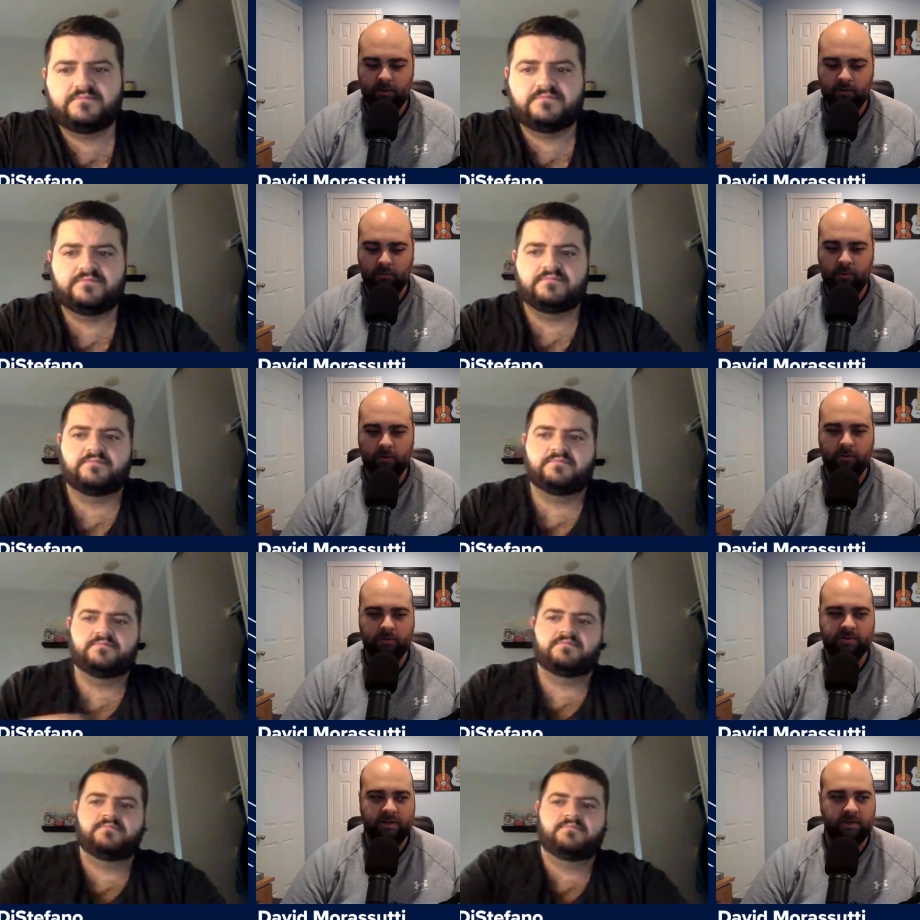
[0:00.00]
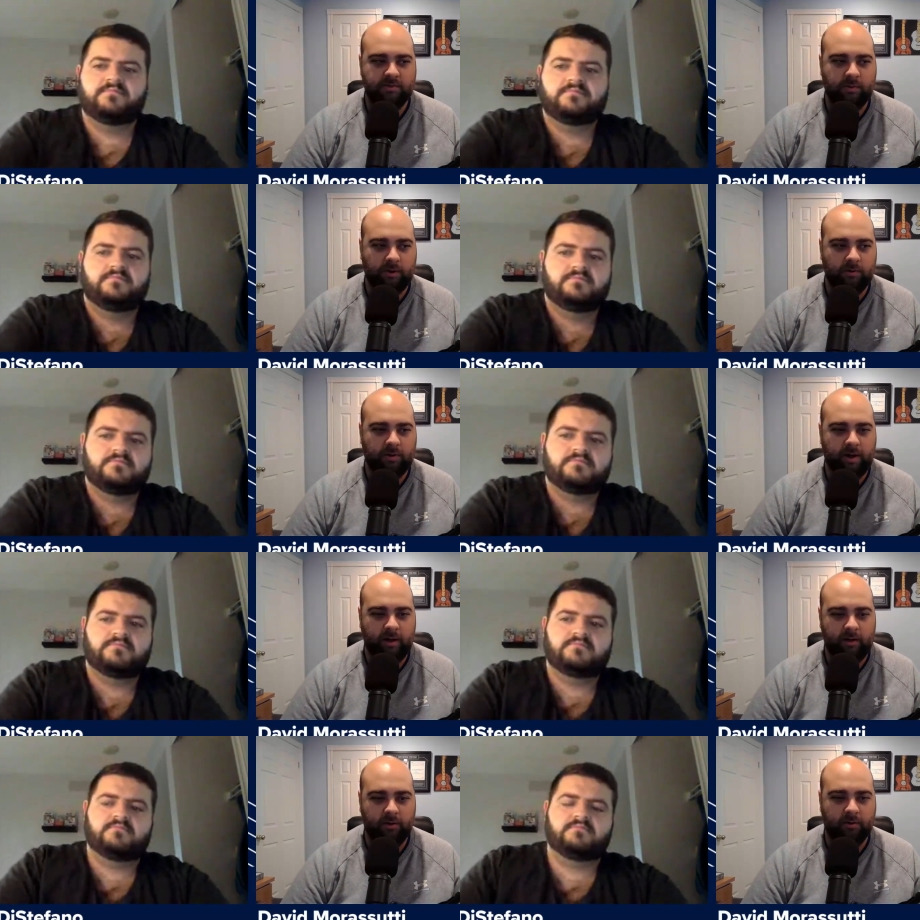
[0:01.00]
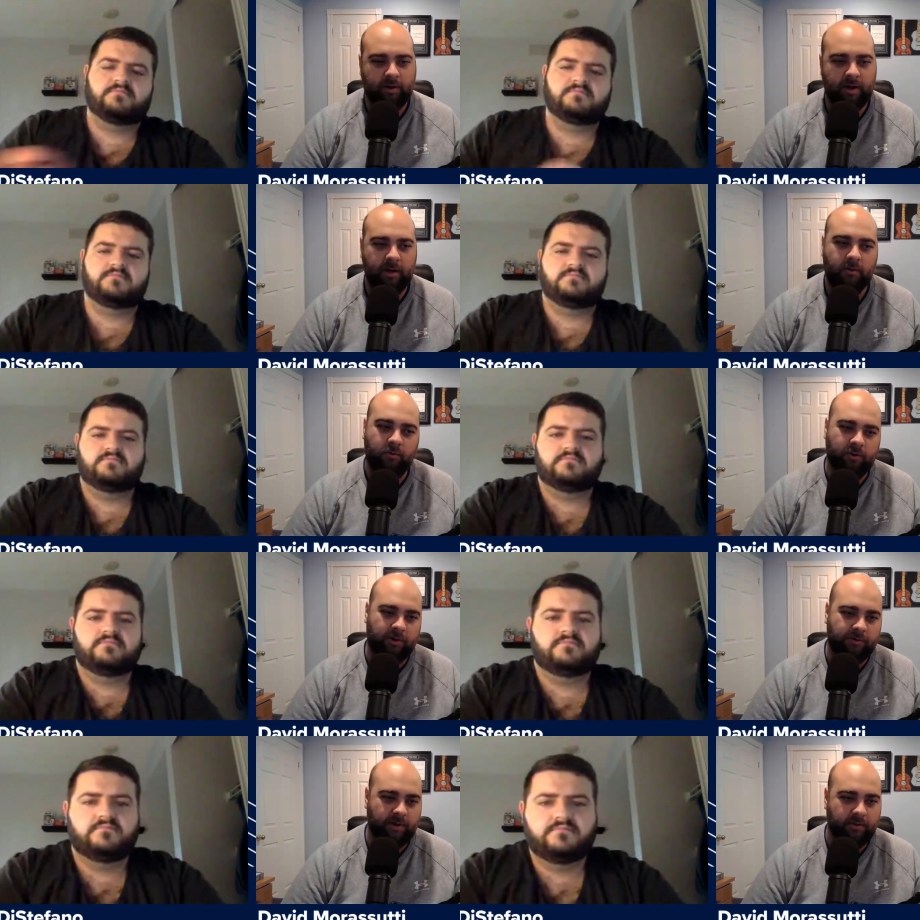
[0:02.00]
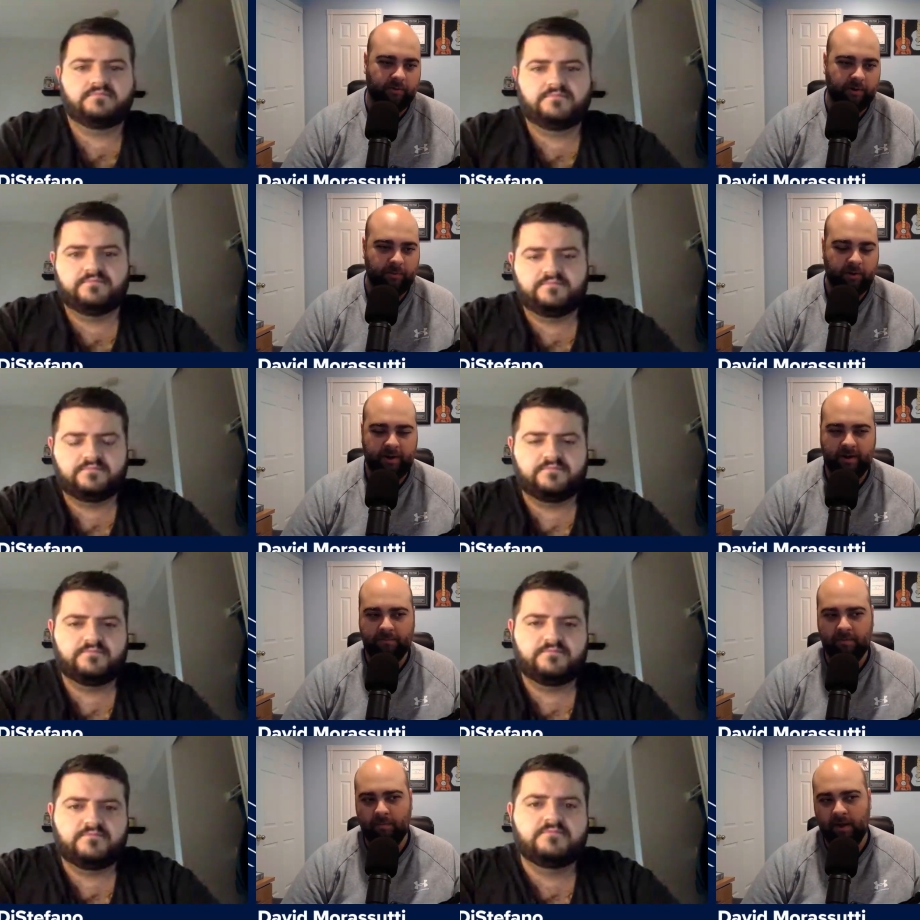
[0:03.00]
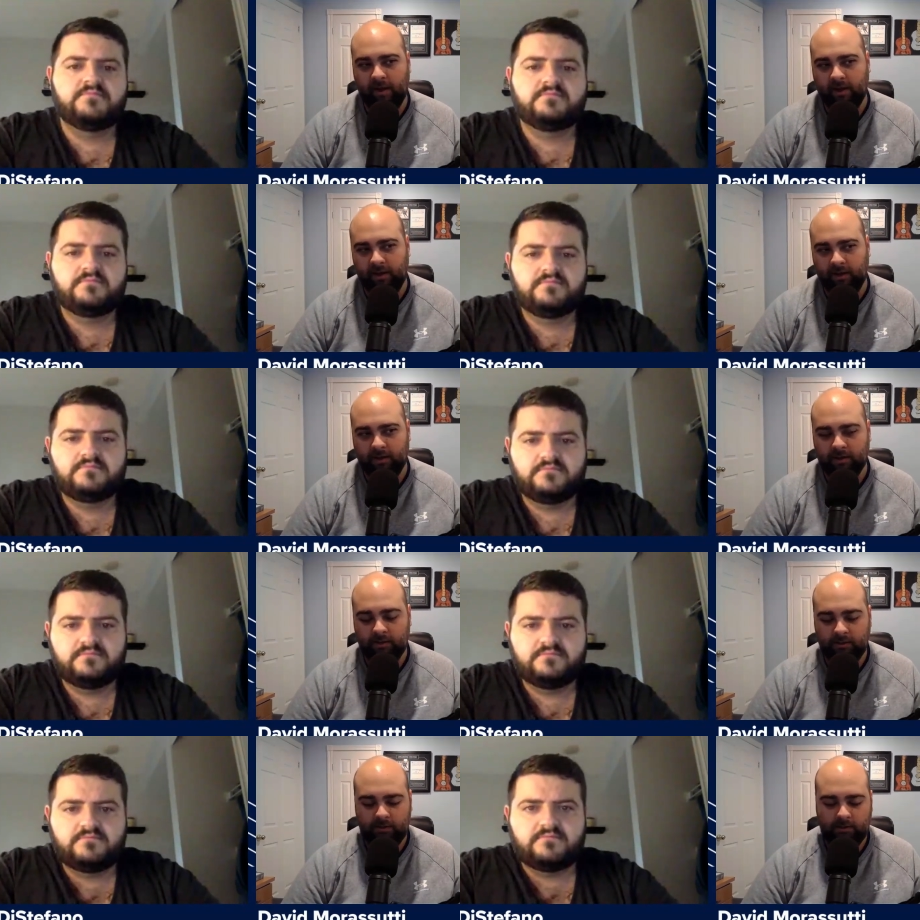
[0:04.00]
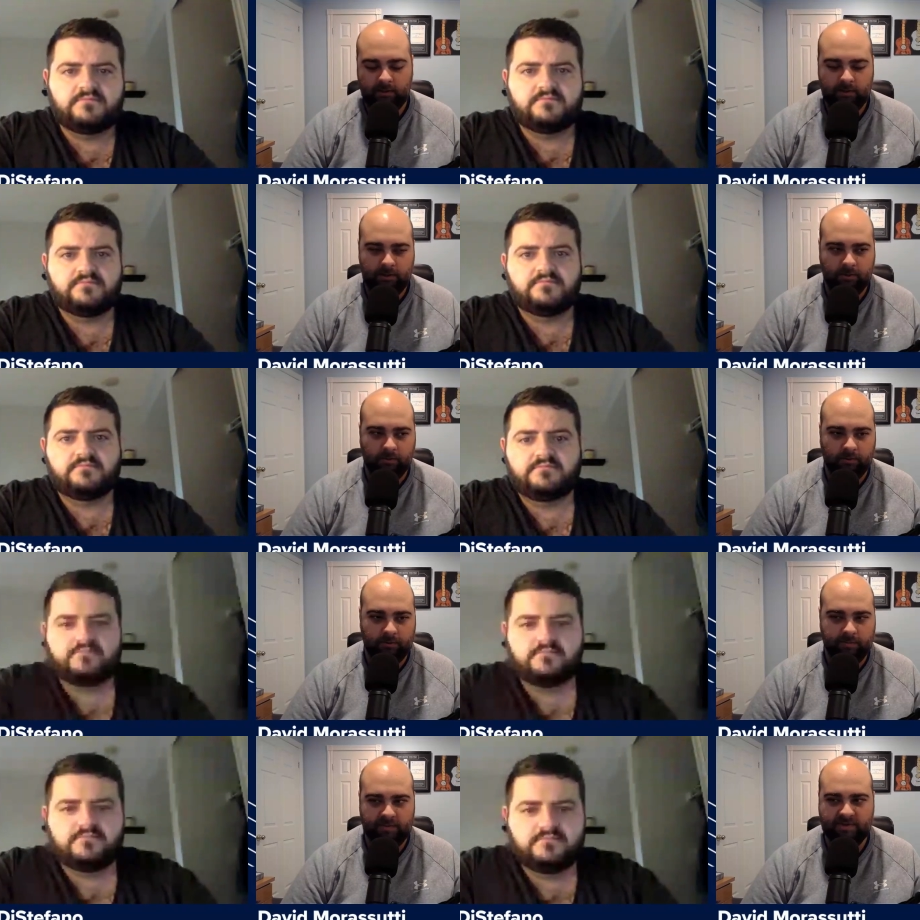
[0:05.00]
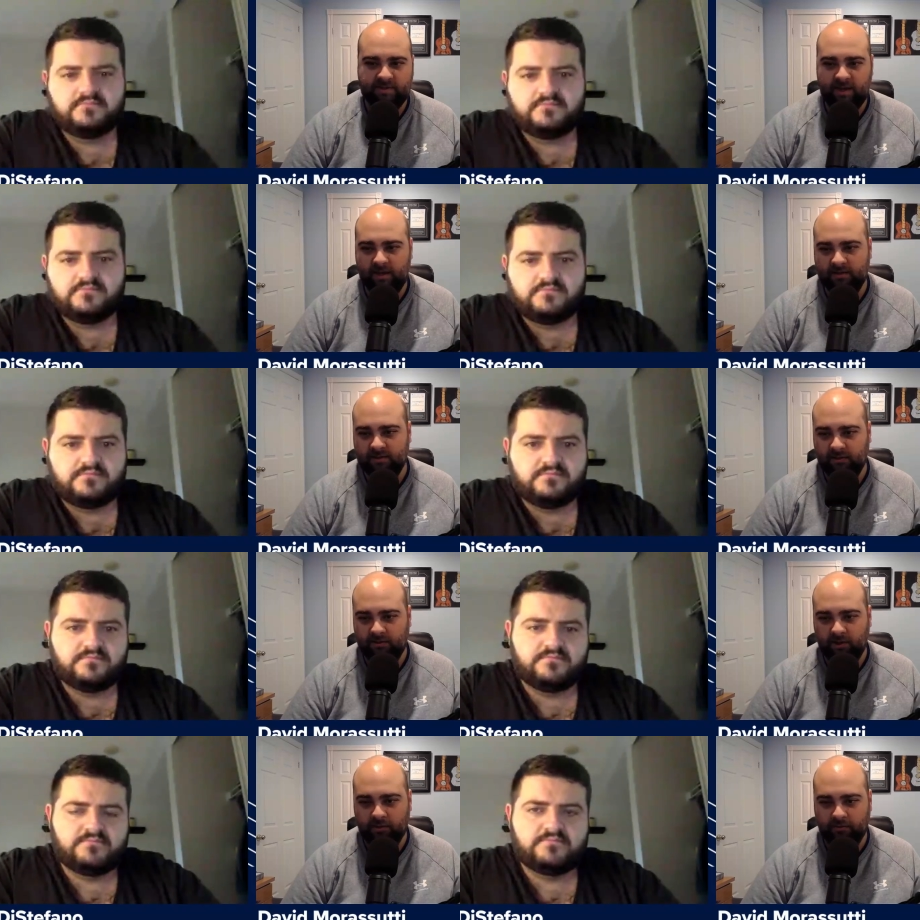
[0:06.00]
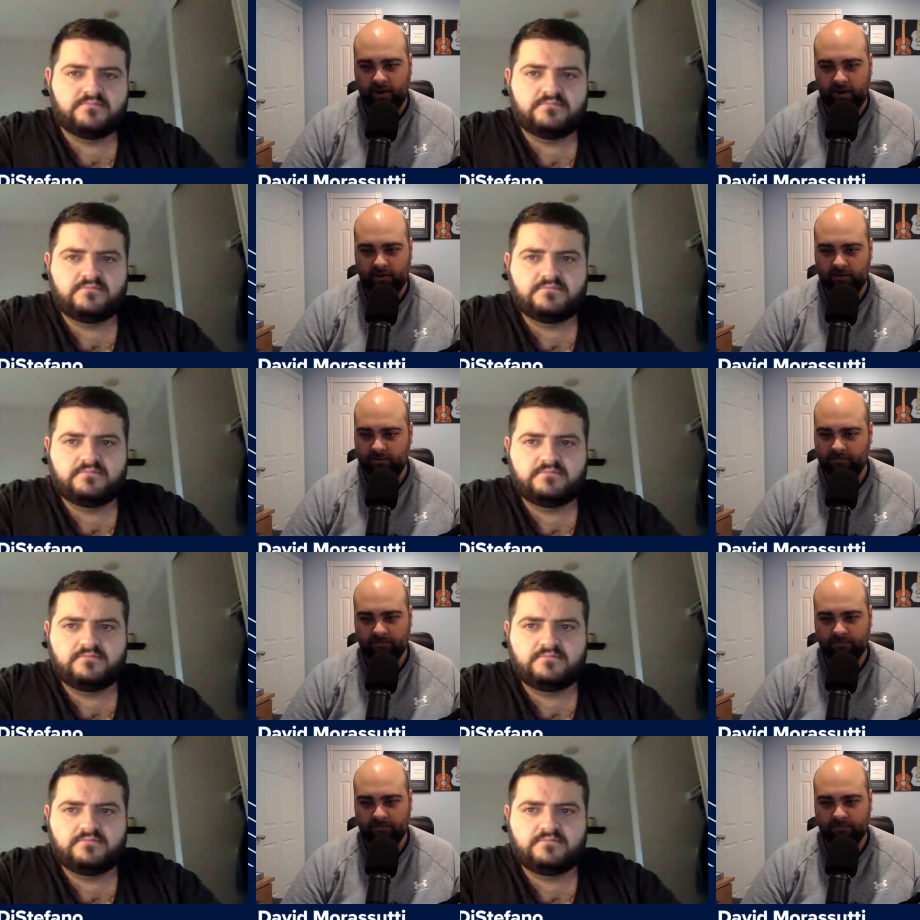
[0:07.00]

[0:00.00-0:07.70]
Speaker 1: another one of those things where okay, you're getting goalied on the other end, but you can't be making you know the mistakes on the other end